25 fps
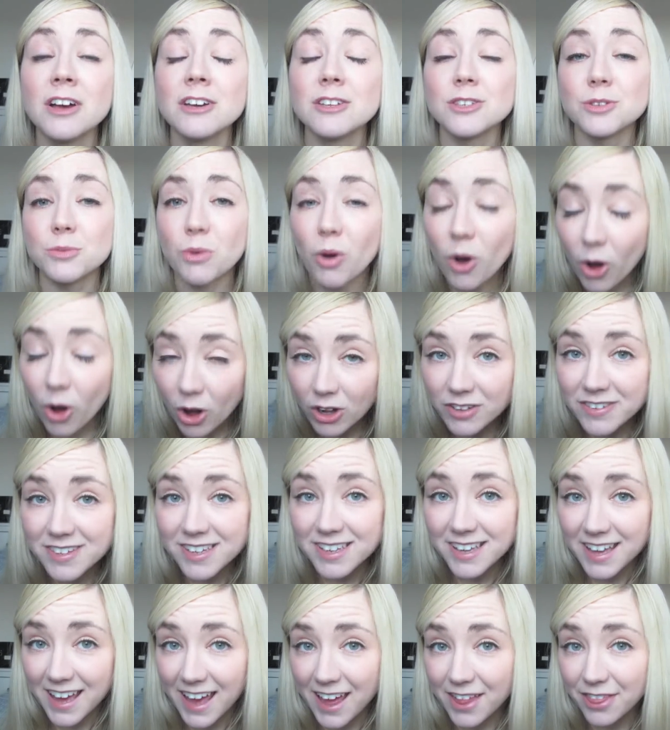So
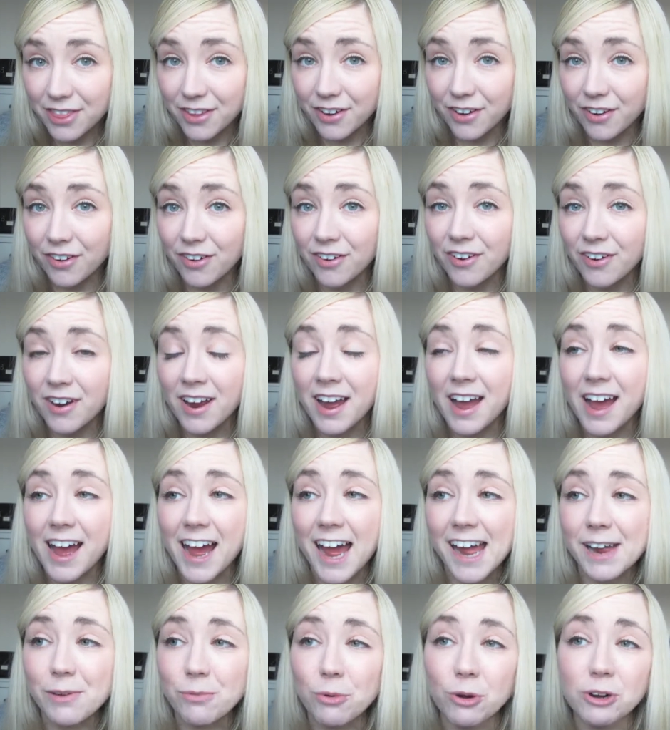altogether,
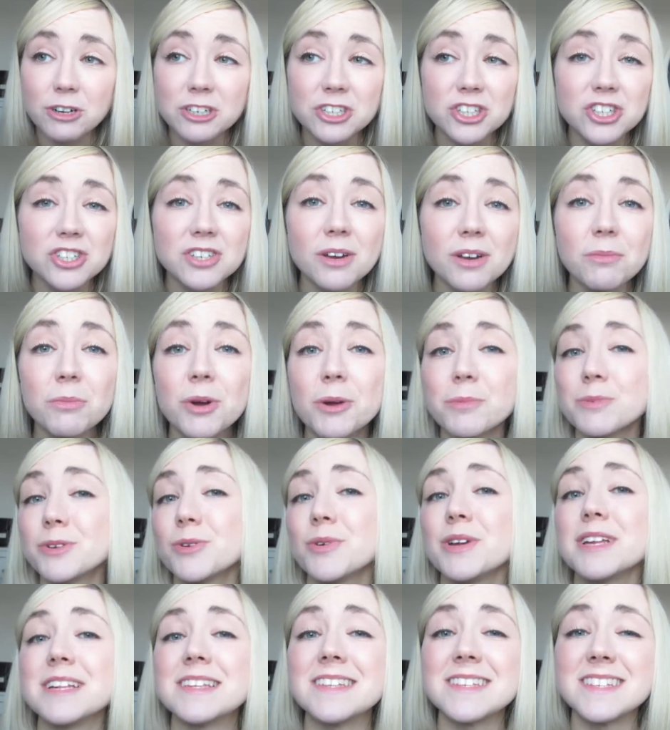I watch somewhere
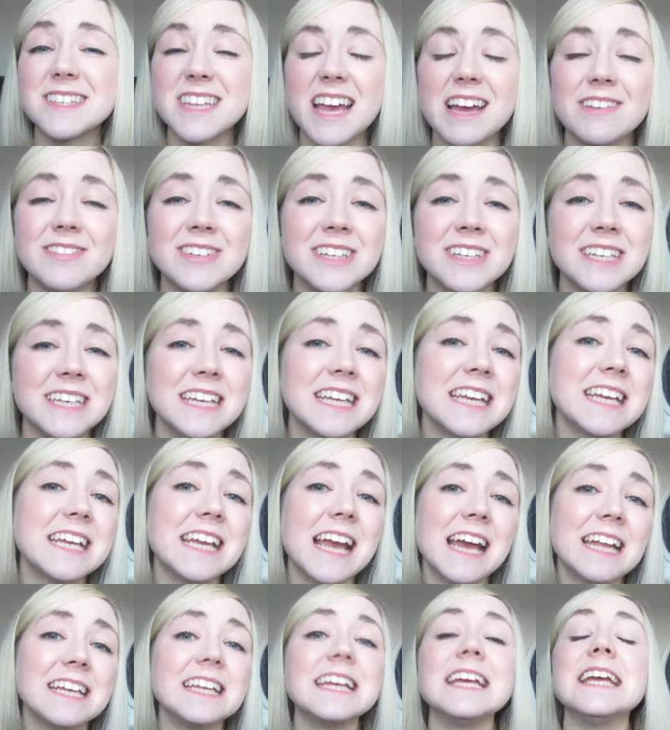between
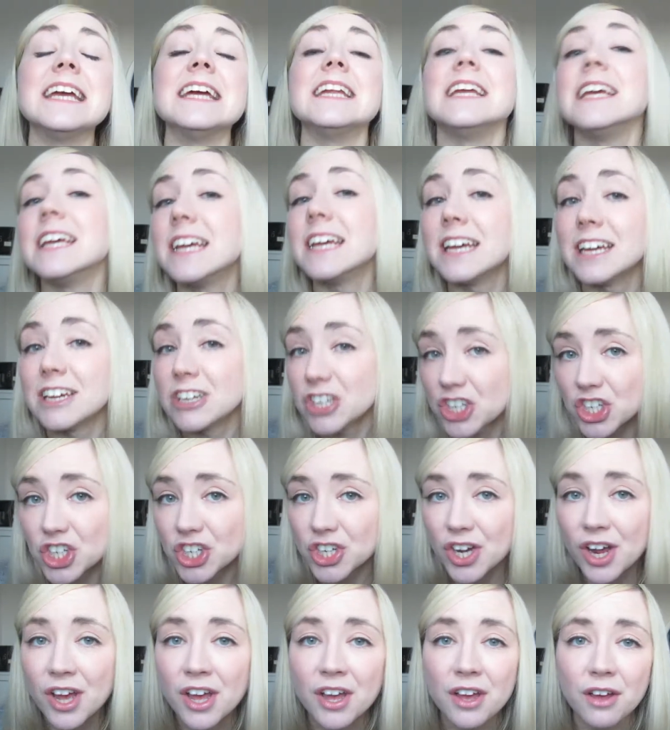70 and
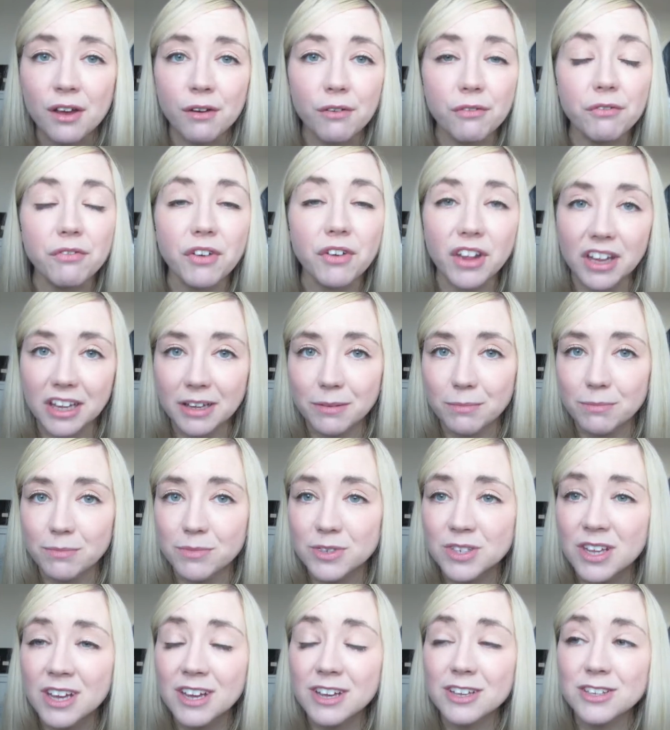80-ish
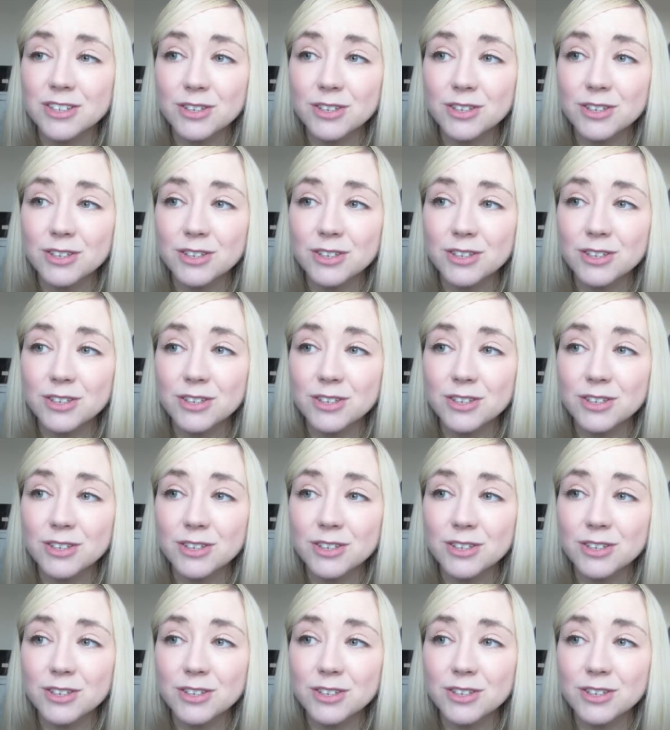films.